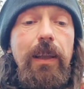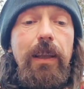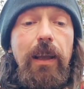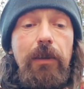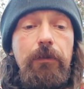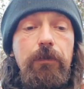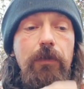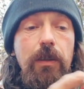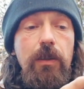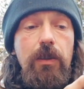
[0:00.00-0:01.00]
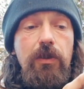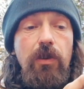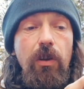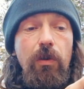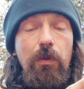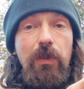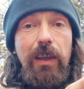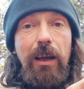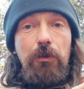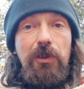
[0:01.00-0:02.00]
yeah. So
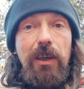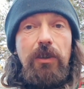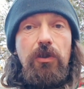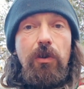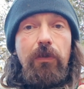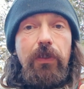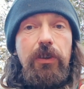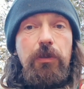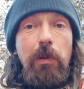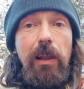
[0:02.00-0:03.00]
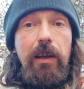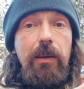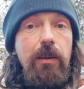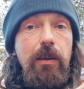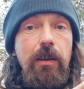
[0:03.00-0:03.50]
the outside stuff that's black,